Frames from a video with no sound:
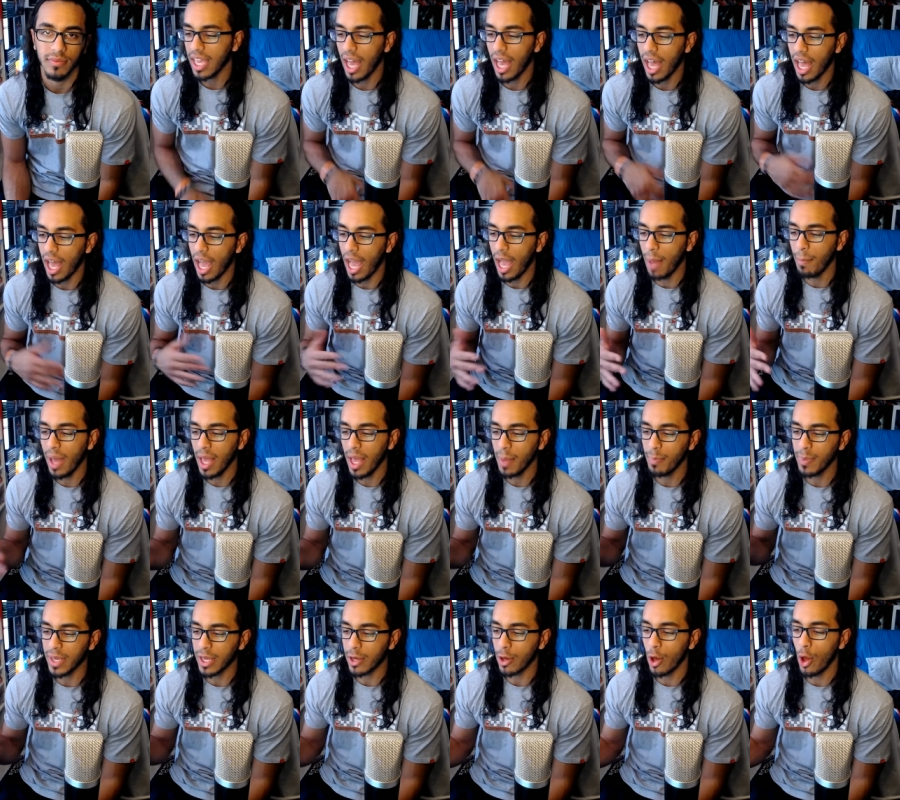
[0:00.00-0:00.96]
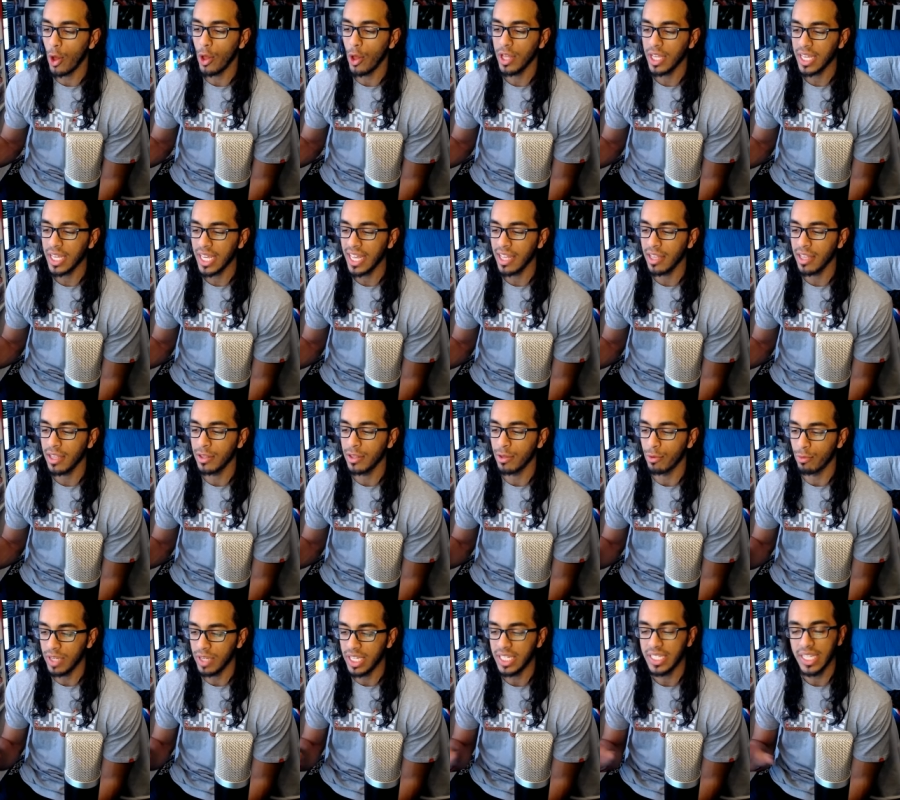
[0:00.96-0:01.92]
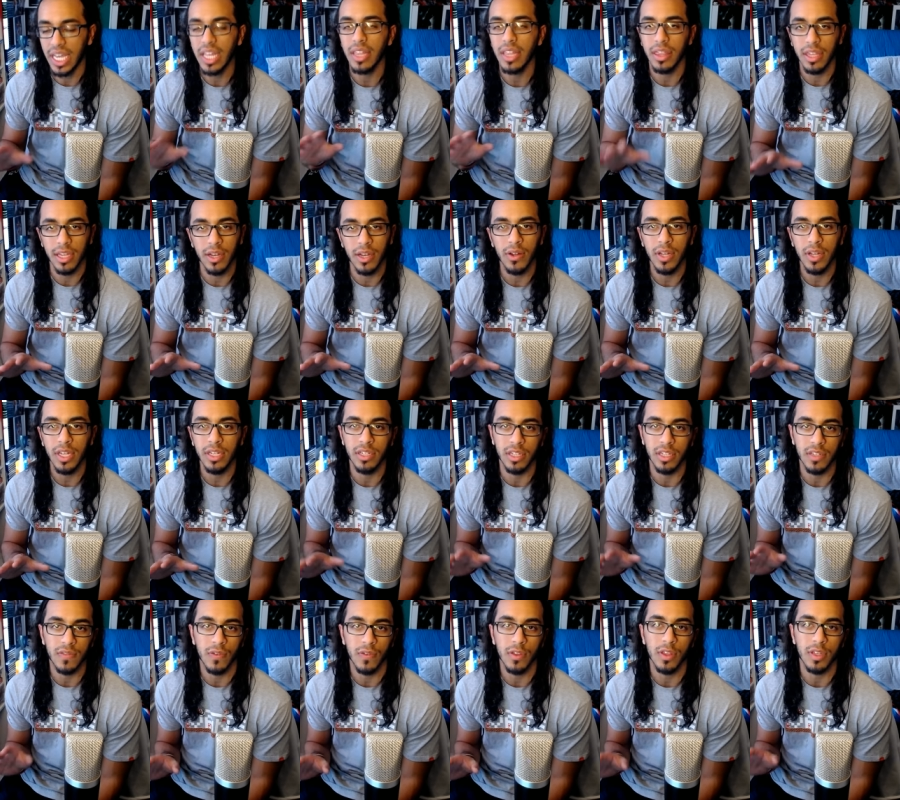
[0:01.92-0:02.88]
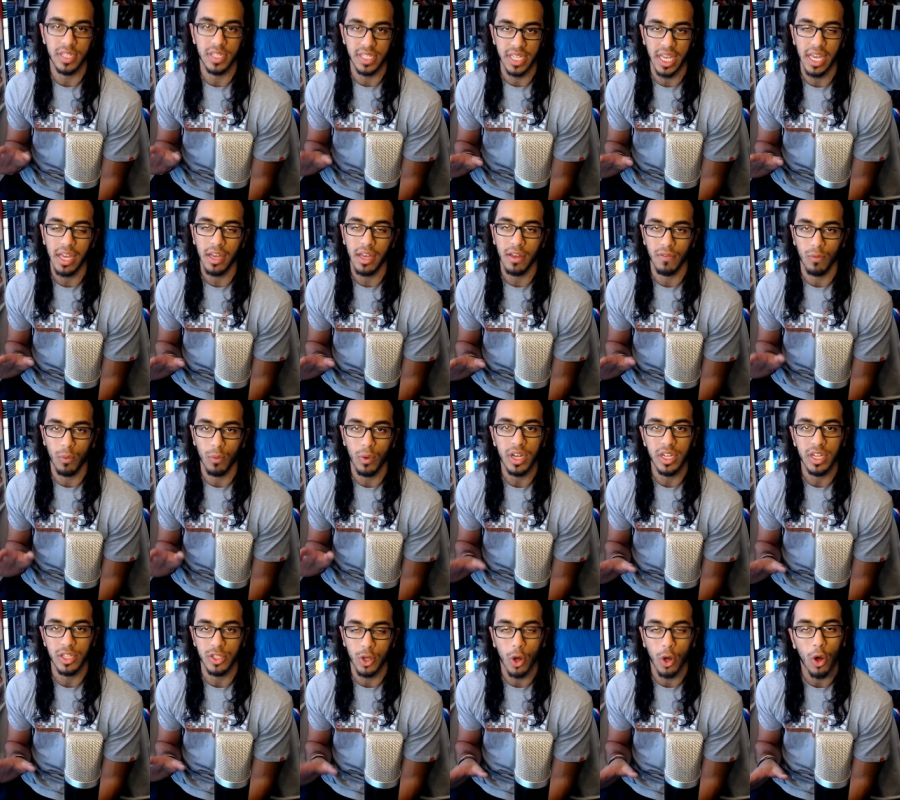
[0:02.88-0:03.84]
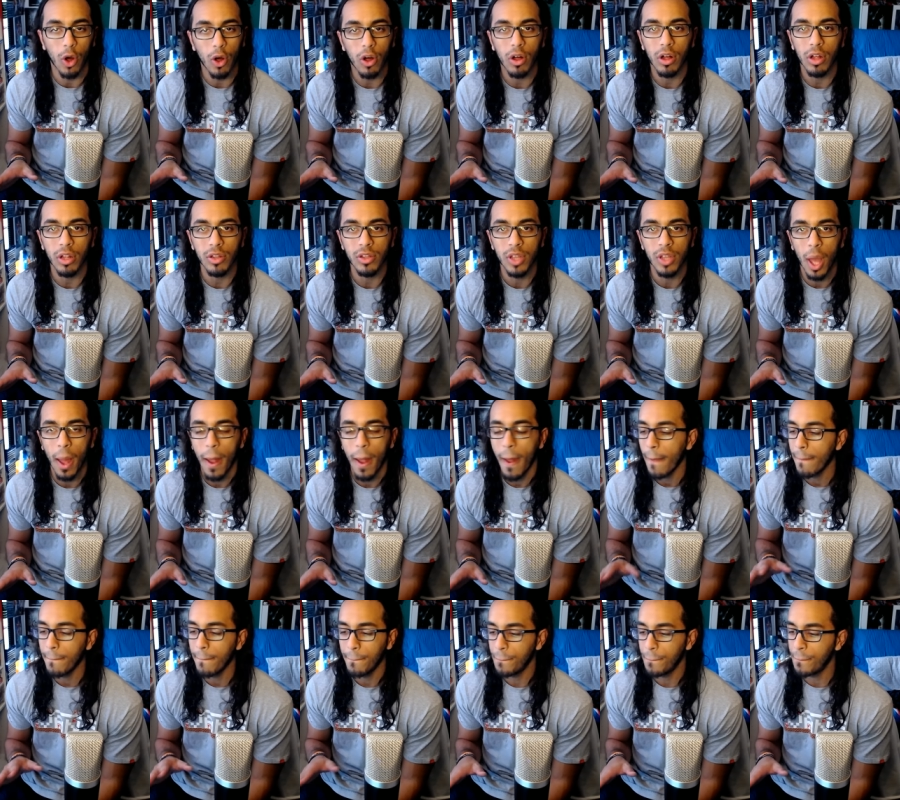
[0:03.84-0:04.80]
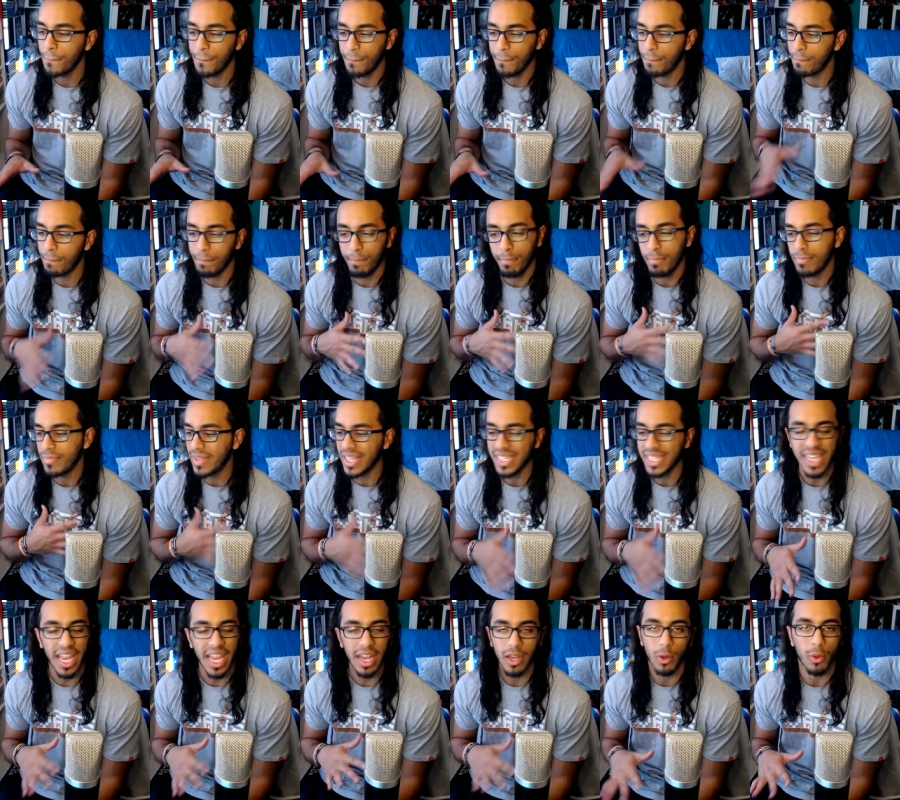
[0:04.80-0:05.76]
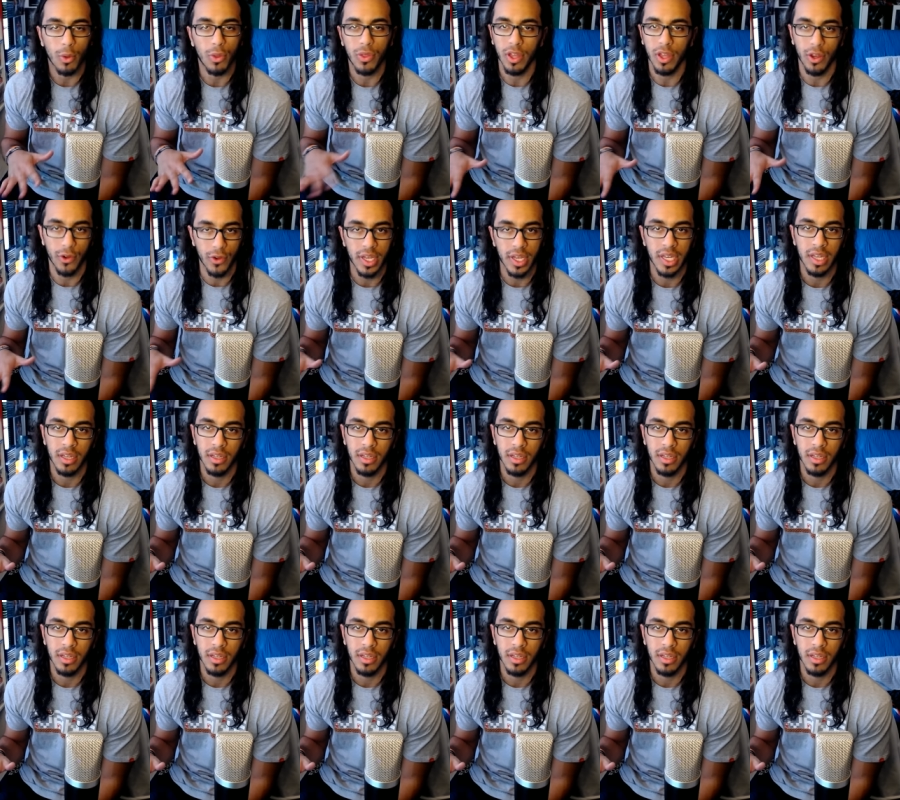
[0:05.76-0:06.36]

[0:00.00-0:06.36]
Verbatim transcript: I, I might be calling it the reset theory just for the sake of what it's called. This ain't no theory.